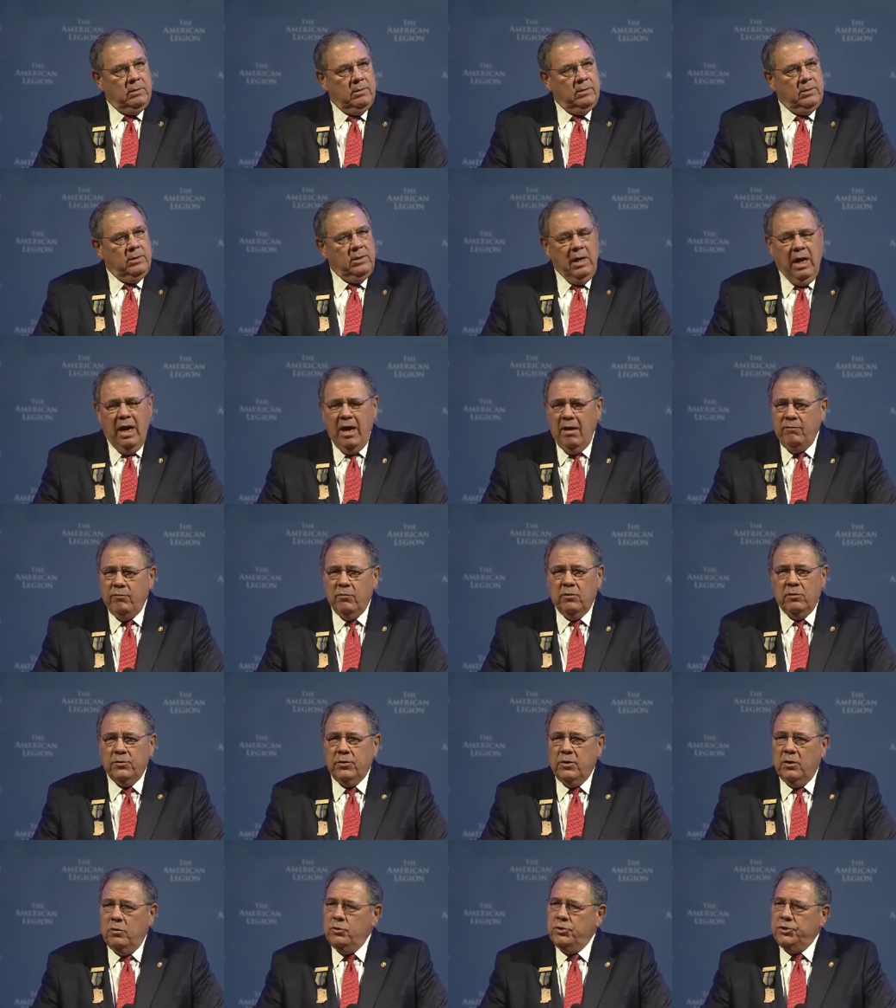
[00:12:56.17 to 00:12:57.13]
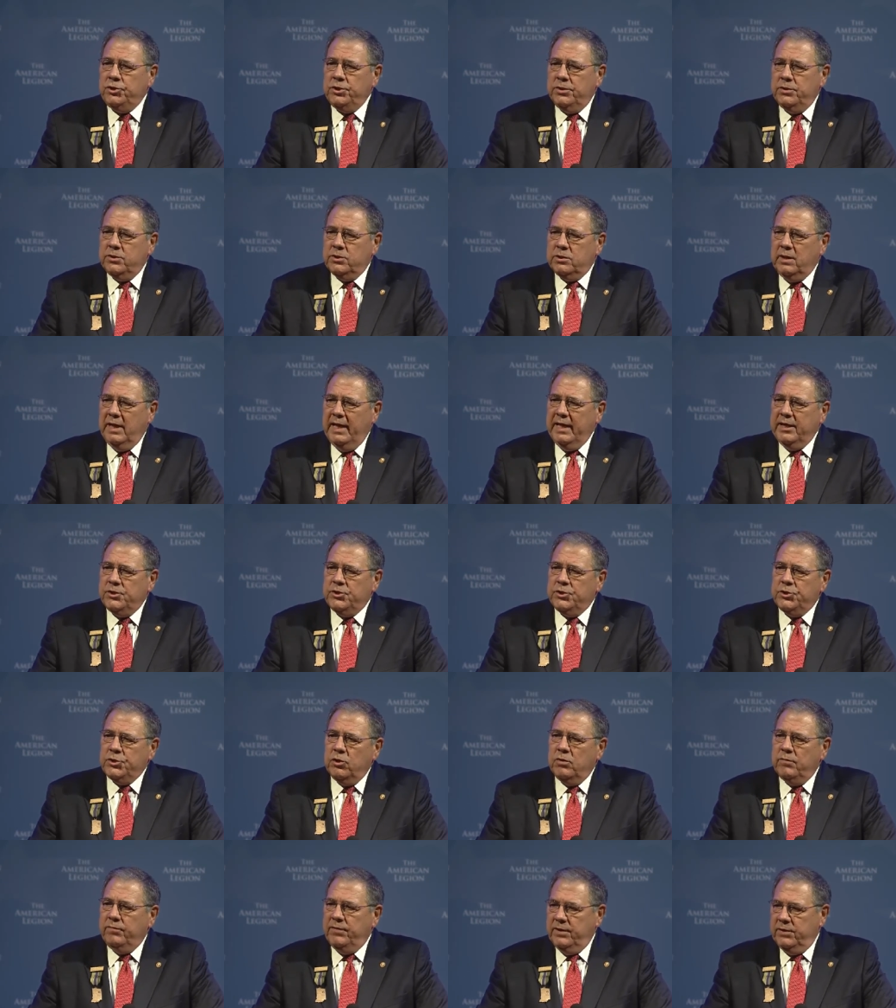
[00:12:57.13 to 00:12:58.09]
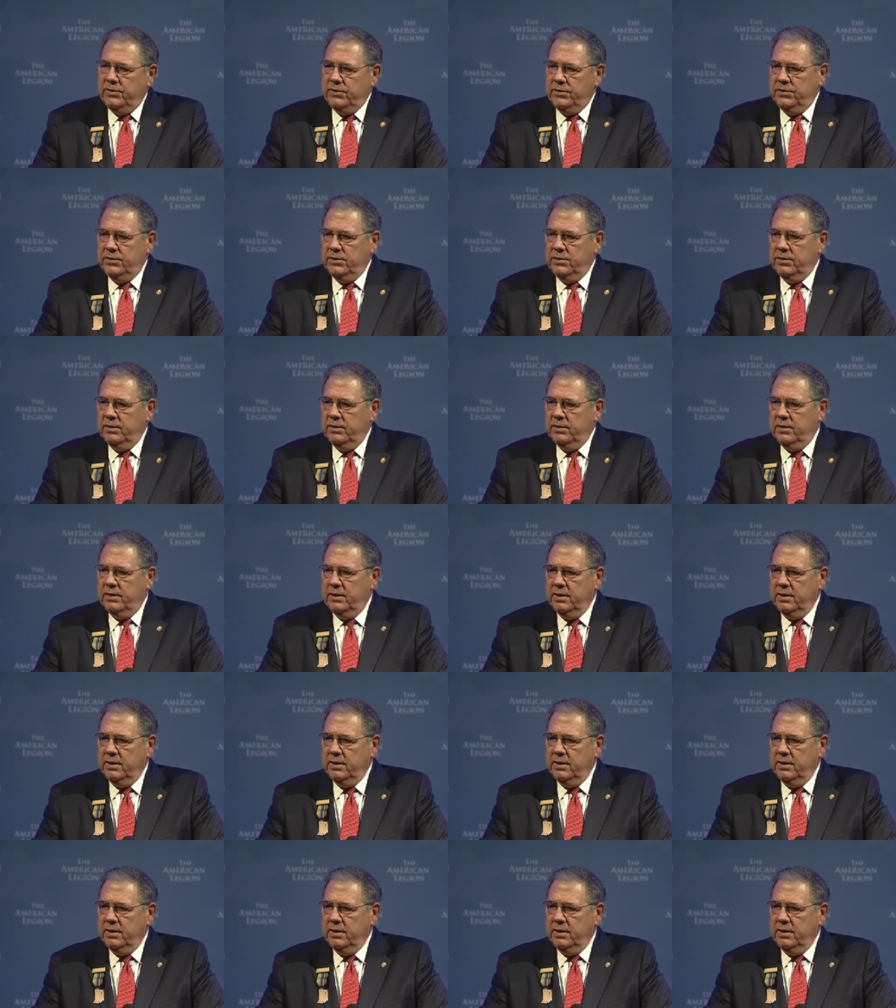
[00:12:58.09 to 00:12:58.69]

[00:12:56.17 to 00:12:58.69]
novel notions like service,